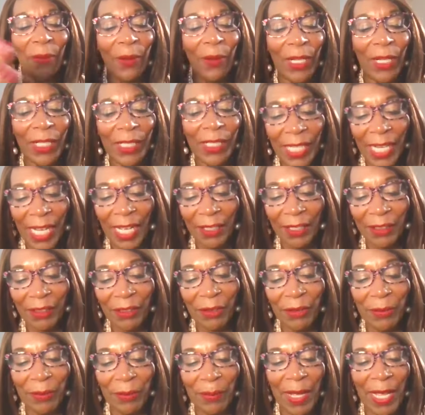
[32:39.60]
one
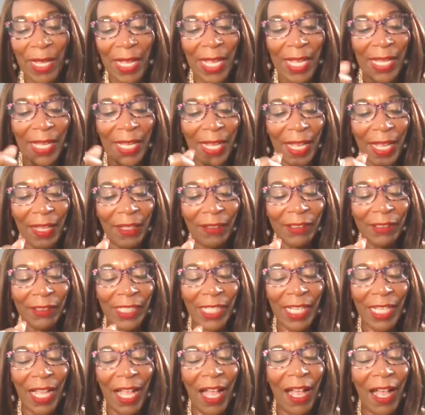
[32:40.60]
doctor, my
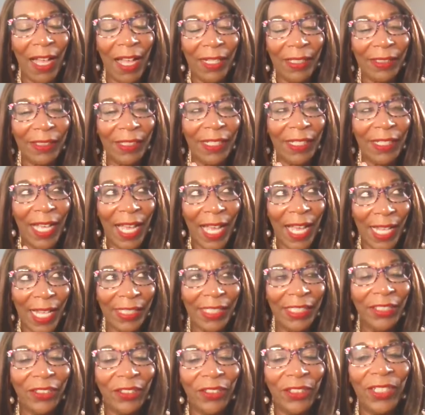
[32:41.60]

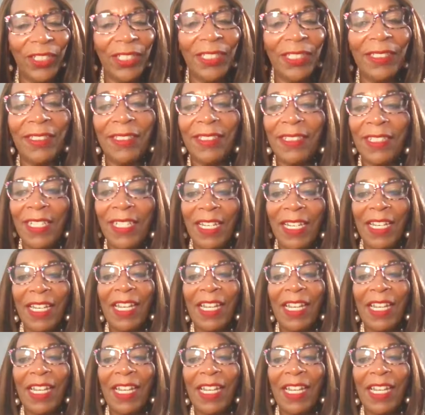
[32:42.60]
oncologist,